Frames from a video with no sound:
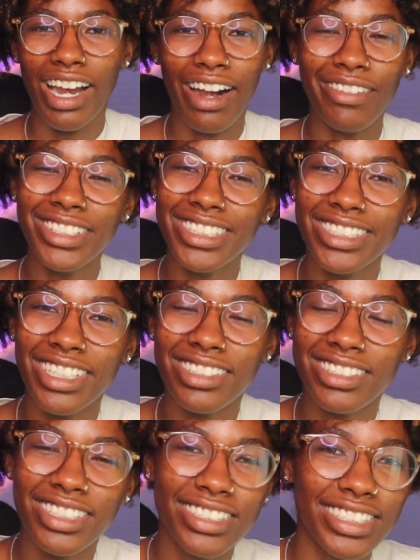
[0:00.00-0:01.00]
I recently
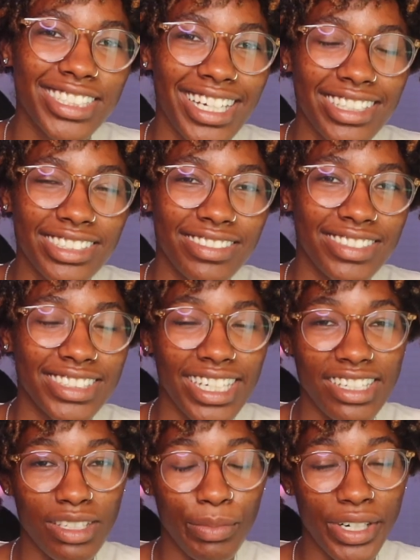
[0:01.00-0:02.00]
undertook the challenge of
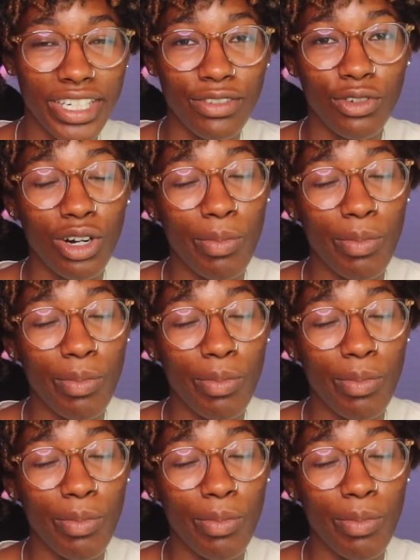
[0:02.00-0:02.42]
designing the branding for a